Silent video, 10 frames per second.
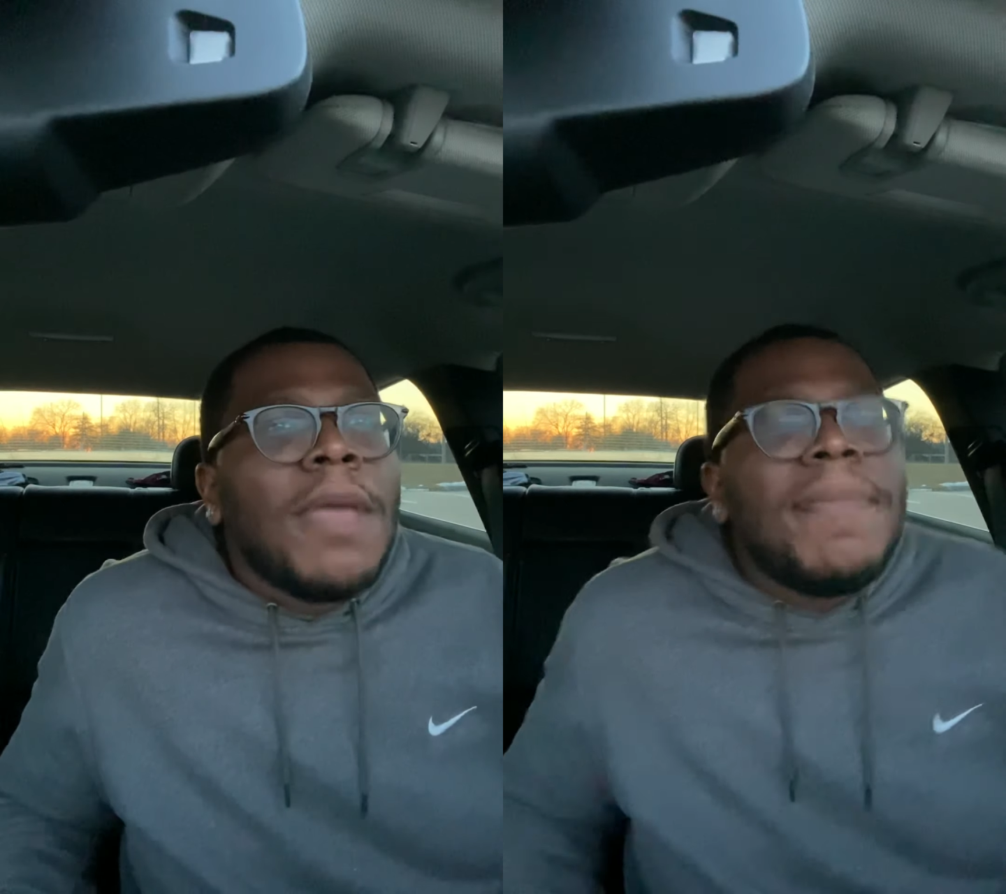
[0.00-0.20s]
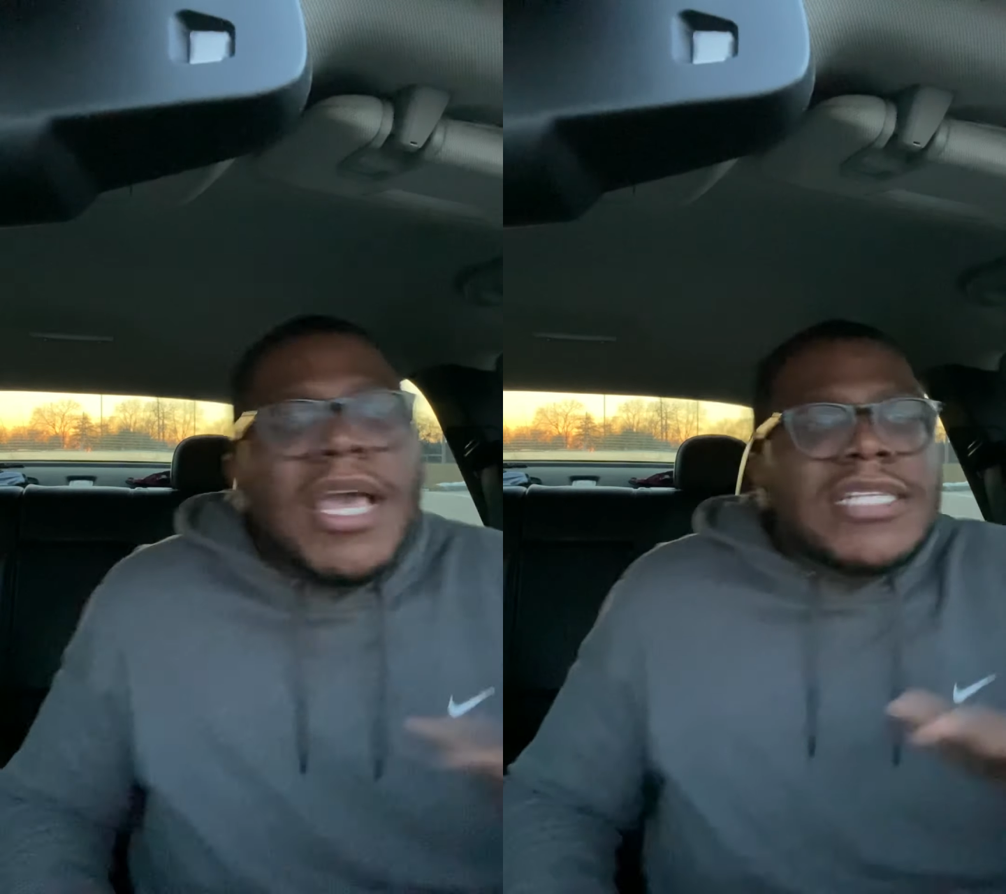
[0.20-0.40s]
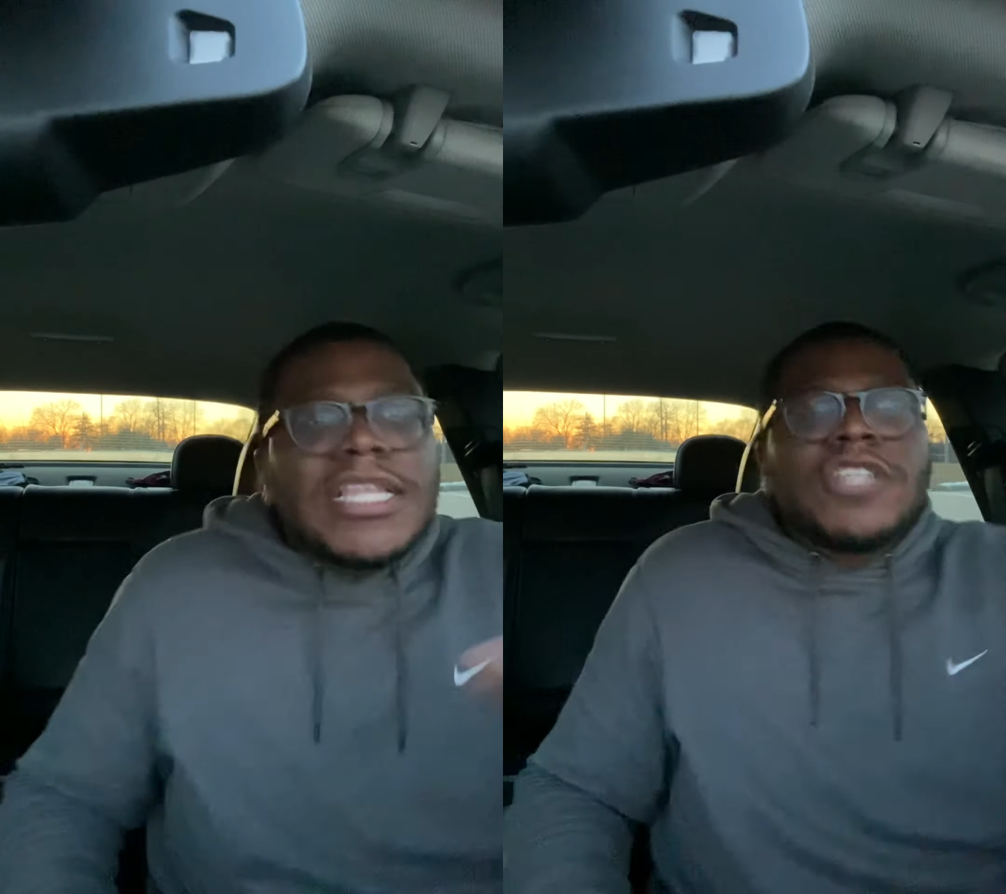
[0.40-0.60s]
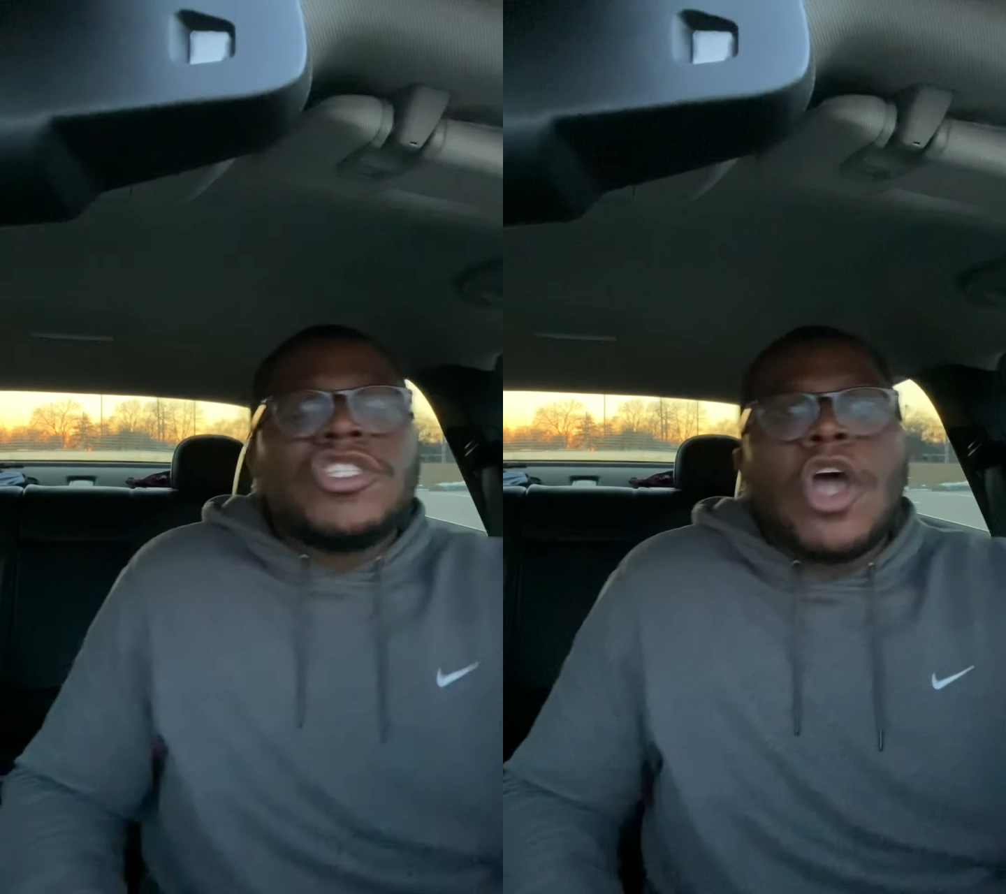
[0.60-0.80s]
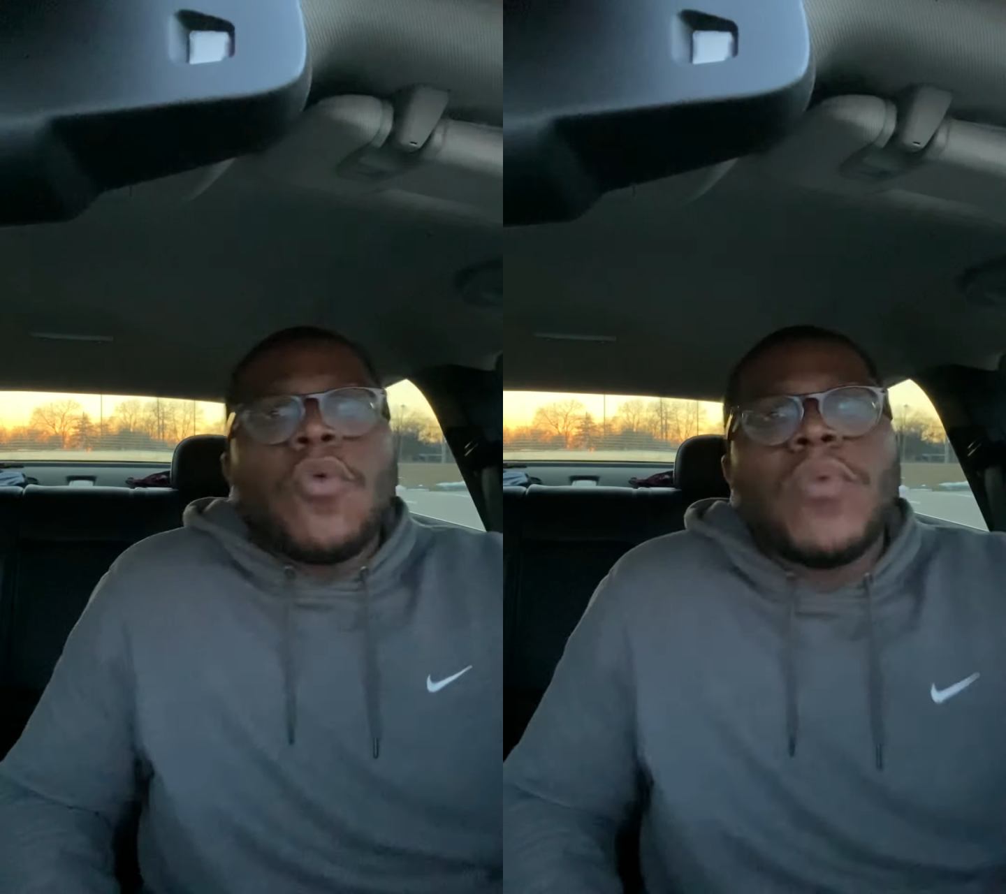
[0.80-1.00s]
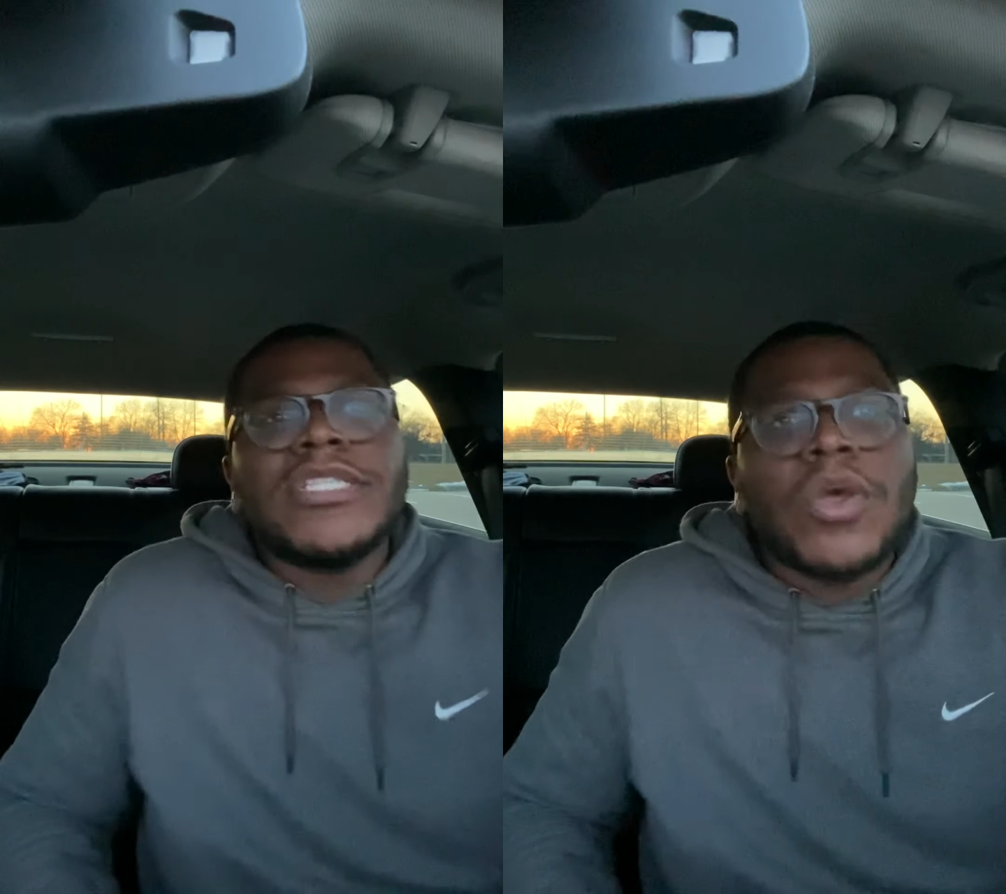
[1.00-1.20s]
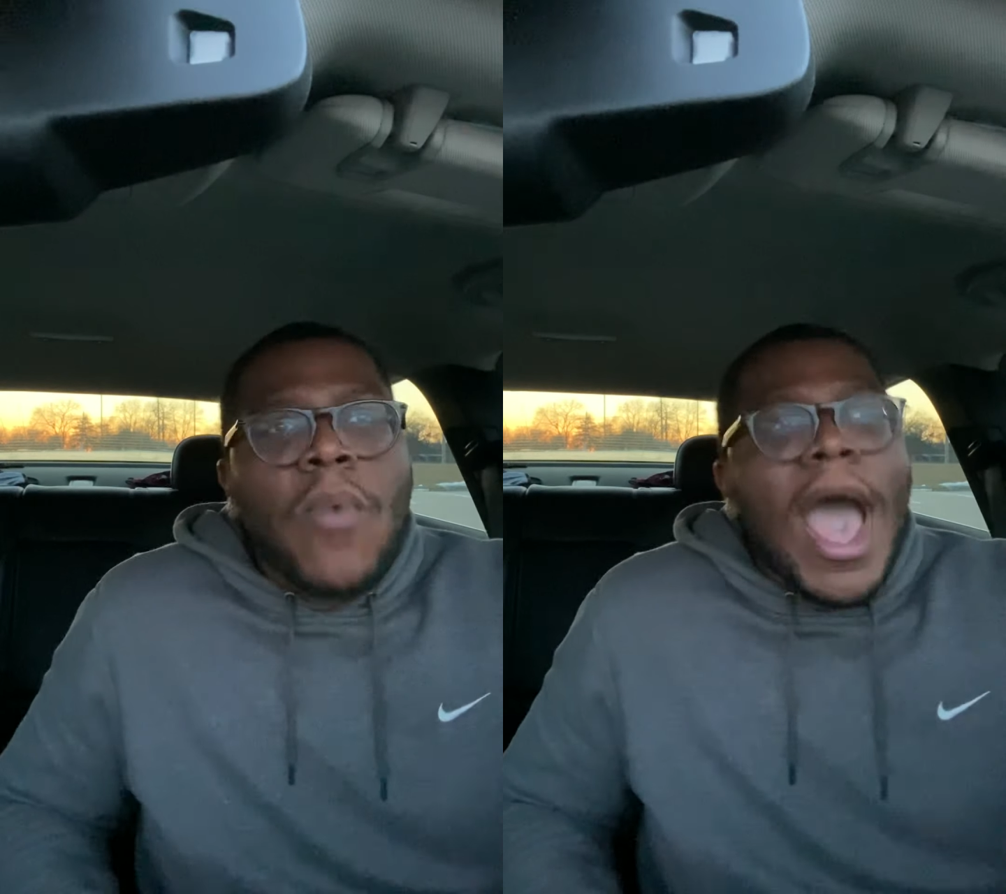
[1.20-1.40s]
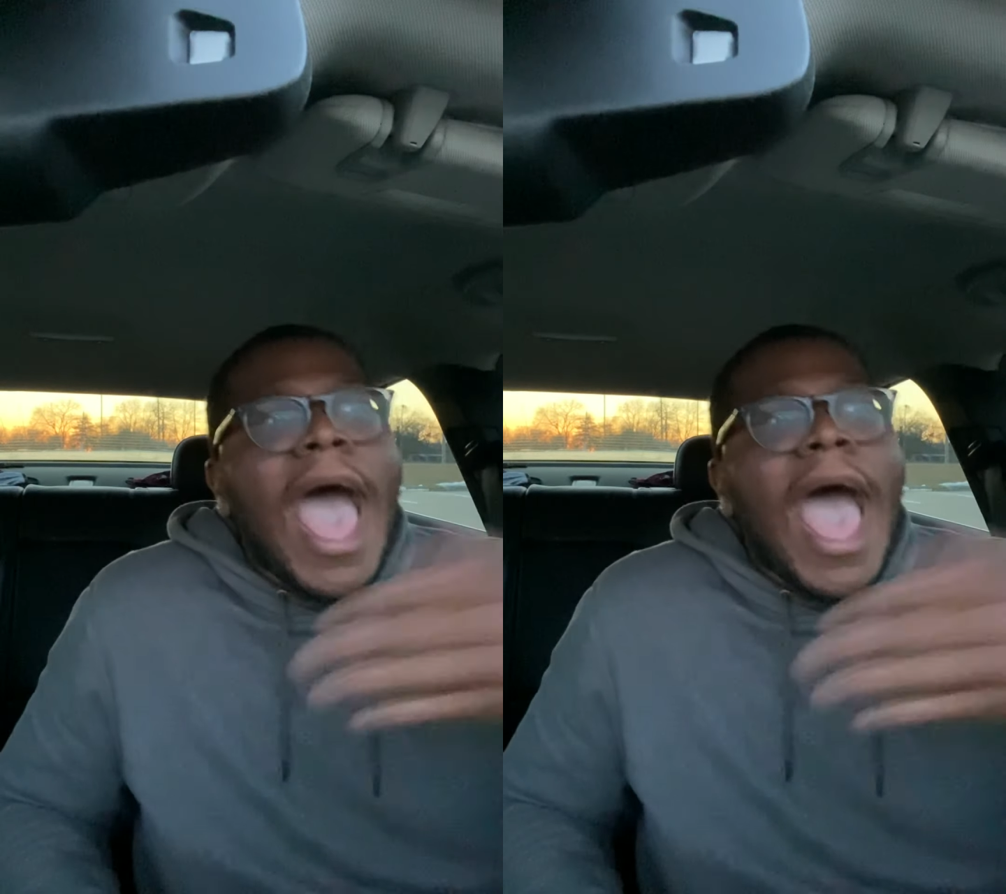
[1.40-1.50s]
because there's no reason why